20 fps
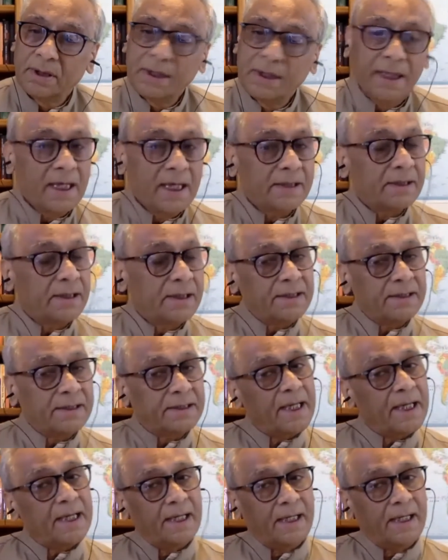He doesn't
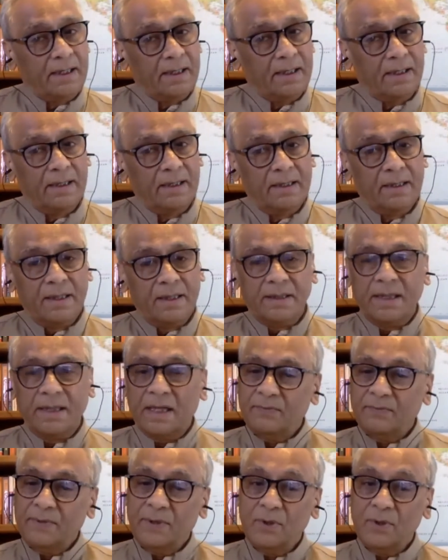say
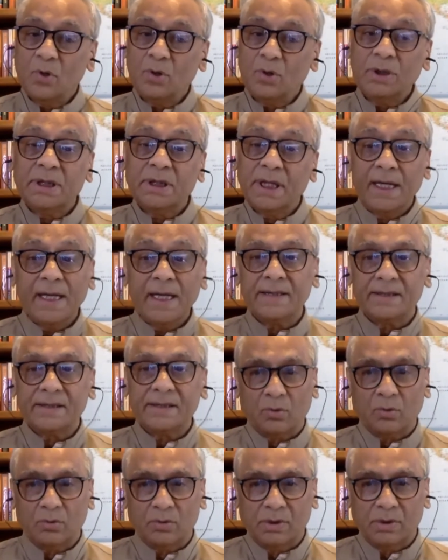that we don't think
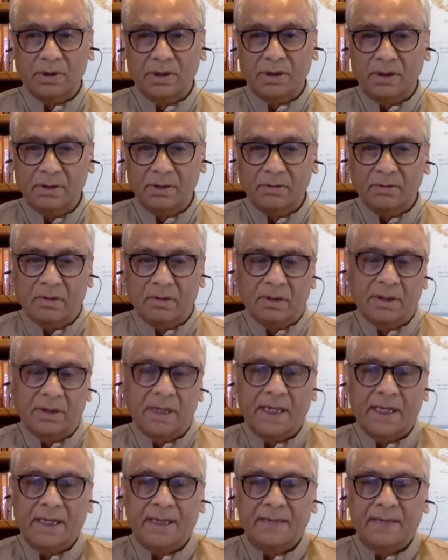so
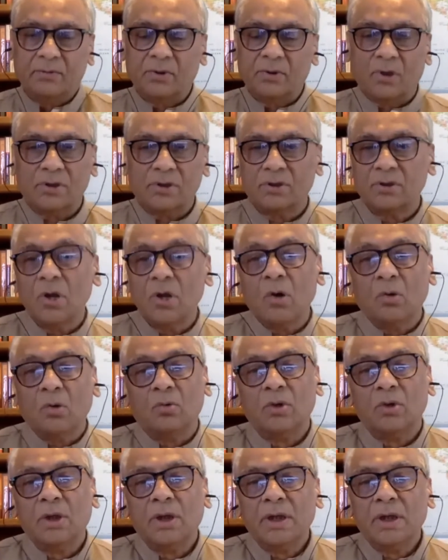negative thoughts. No,
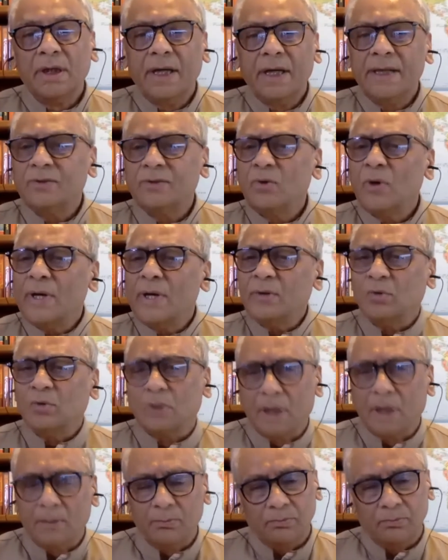it's going to
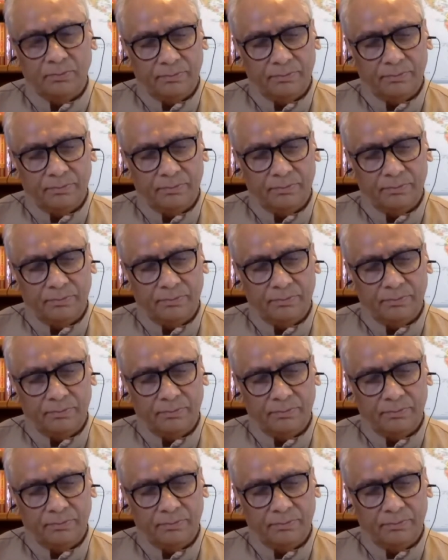come.